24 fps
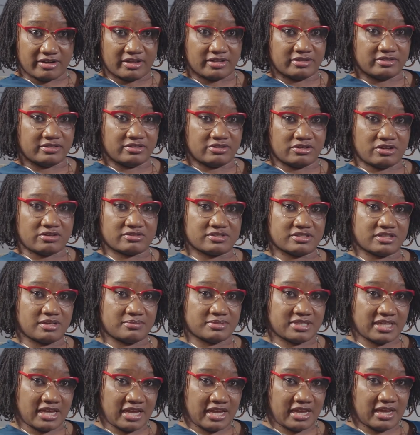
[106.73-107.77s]
And you know,
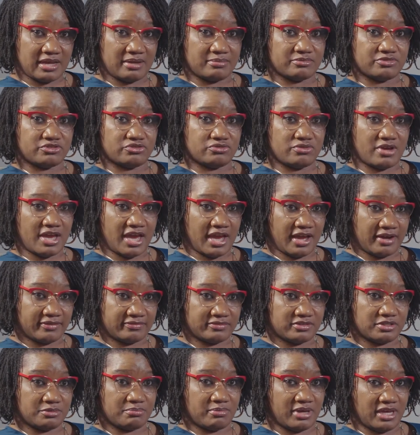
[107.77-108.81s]
sometimes you
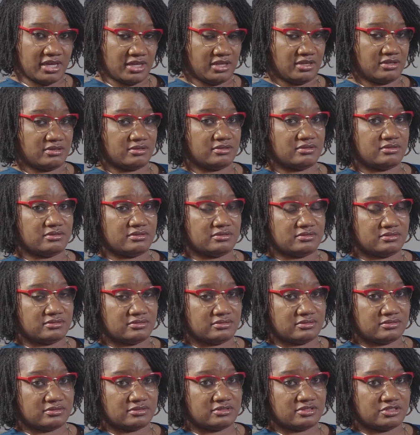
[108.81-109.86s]
have to make
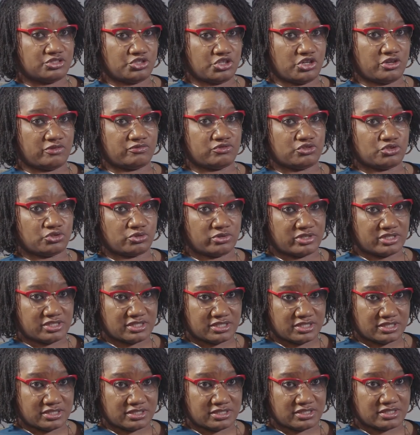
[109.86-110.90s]
tough
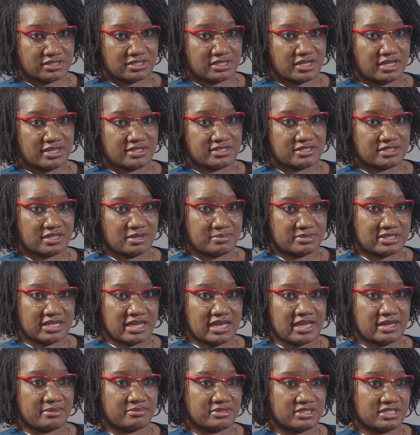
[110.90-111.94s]
choices, and
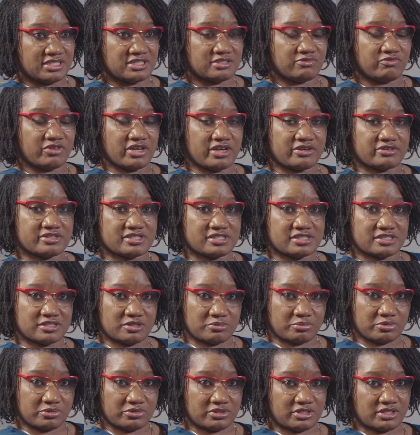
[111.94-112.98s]
sometimes it's very
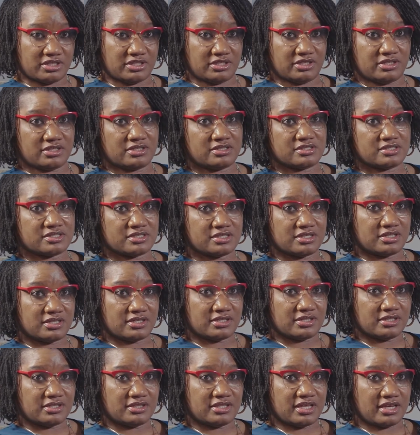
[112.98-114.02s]
simple things
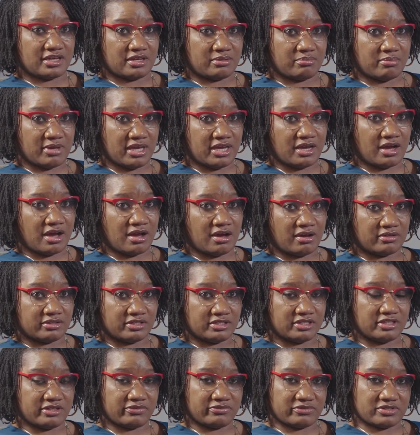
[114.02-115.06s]
that can make all the
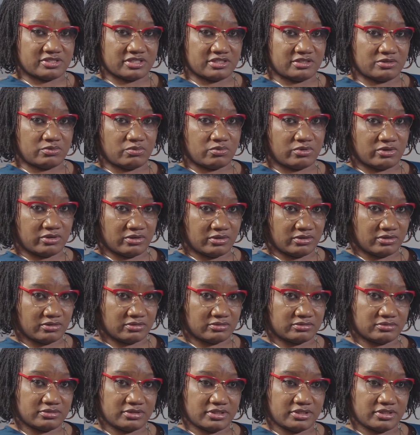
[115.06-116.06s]
difference in the world.